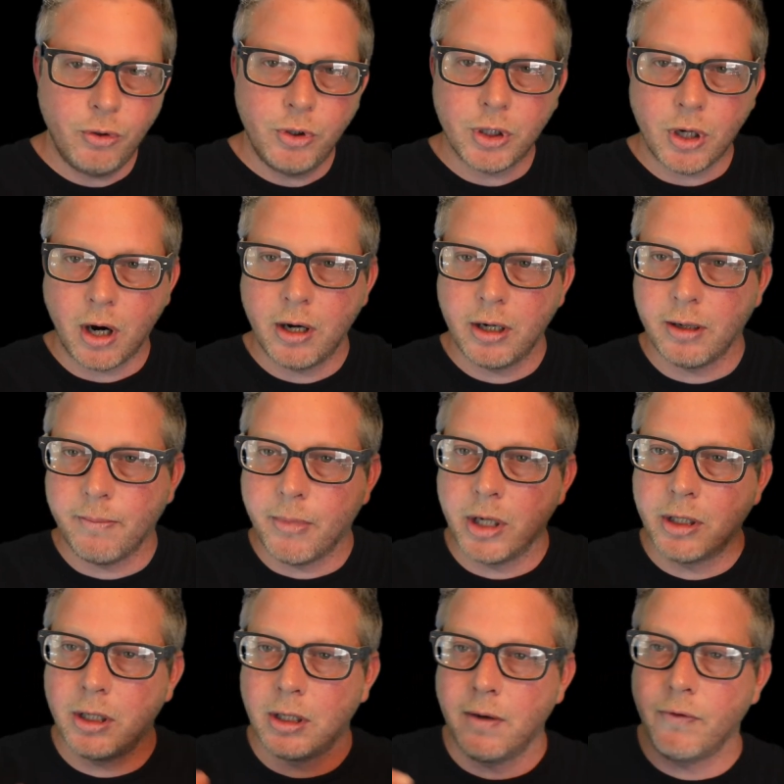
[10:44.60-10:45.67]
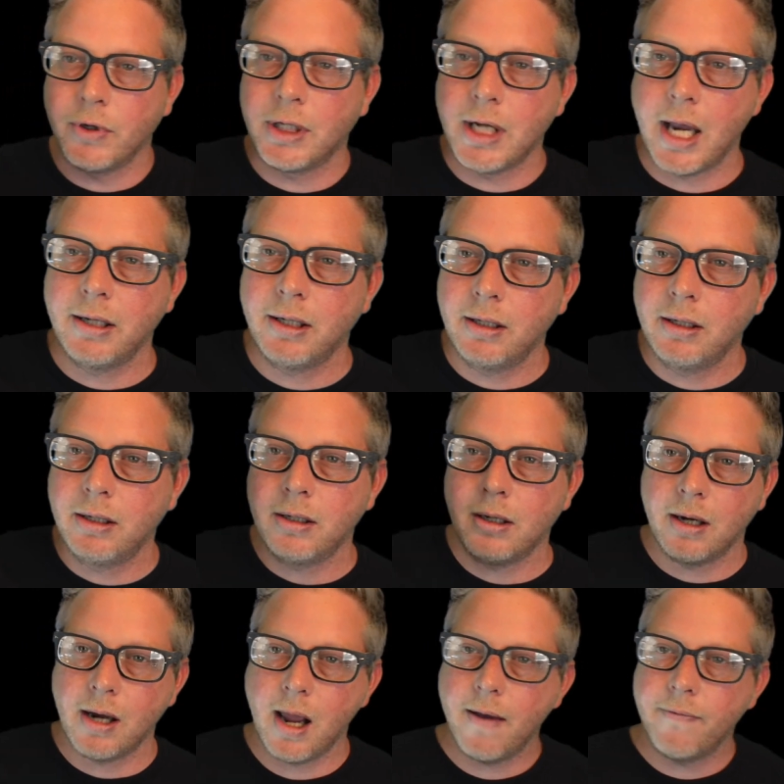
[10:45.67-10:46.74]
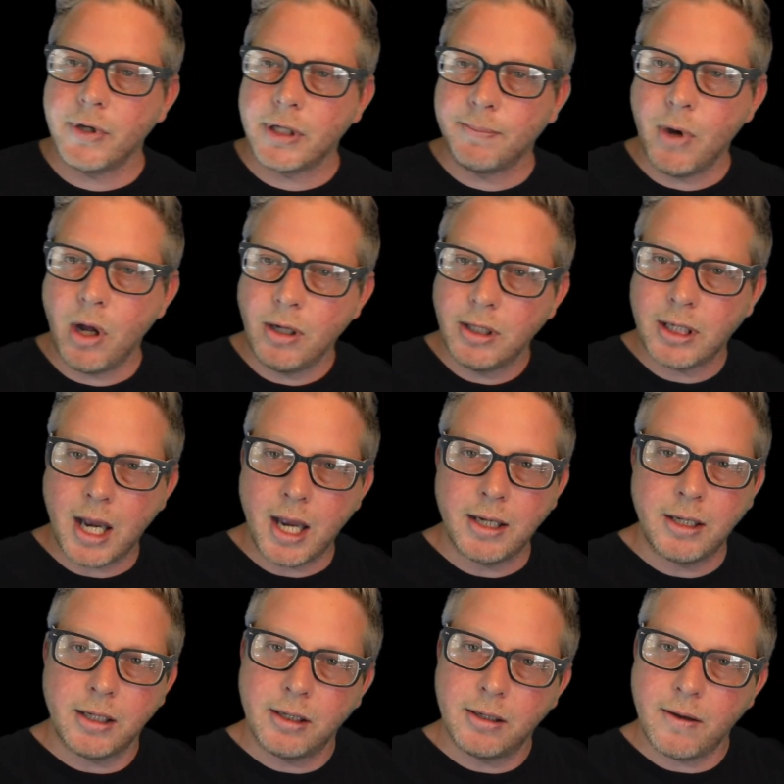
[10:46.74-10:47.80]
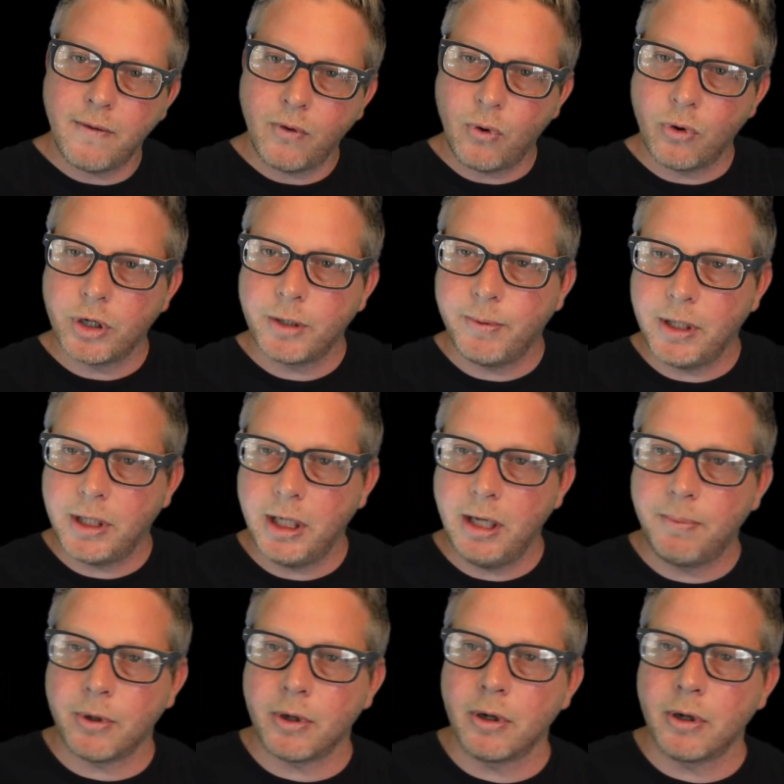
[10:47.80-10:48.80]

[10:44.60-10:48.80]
art in a bunch of different sizes and have the small sizes, of course, be cheaper